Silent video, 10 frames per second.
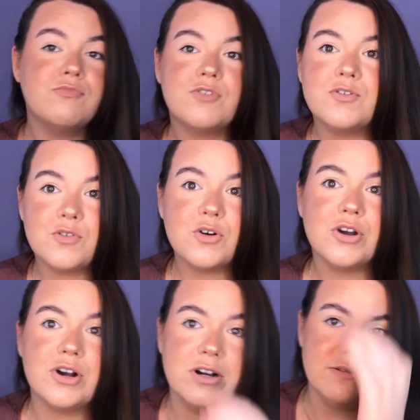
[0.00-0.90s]
For
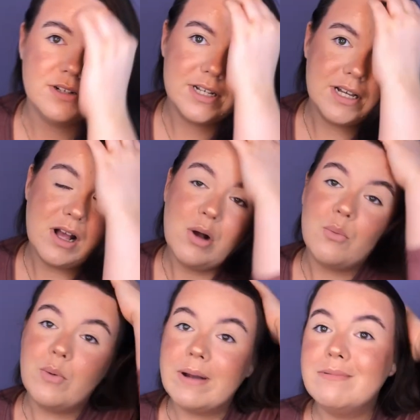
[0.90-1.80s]
€4,
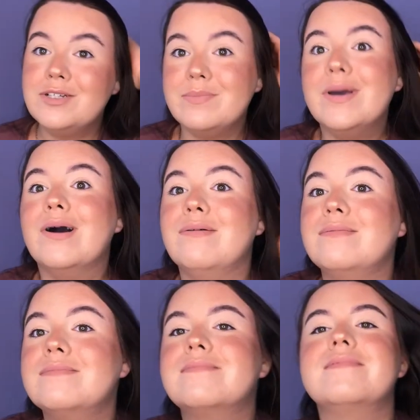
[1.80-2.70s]
where would you be
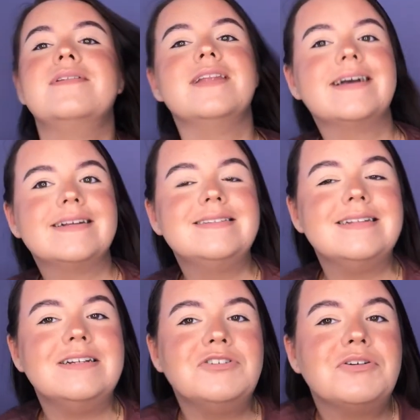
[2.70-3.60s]
going? Like, it's
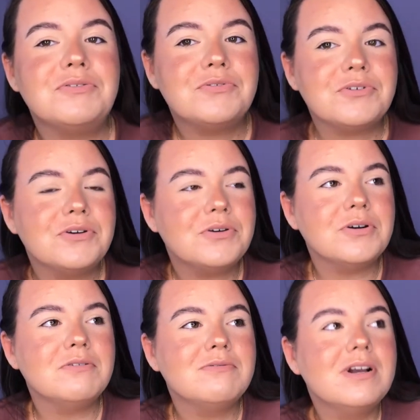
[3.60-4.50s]
literally only
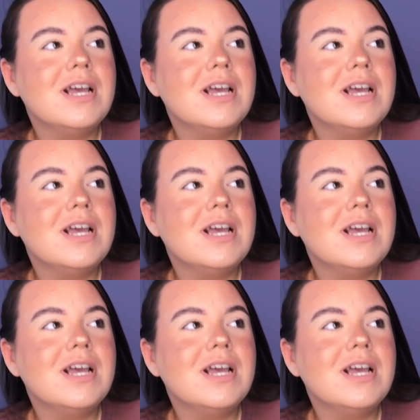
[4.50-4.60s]
€4.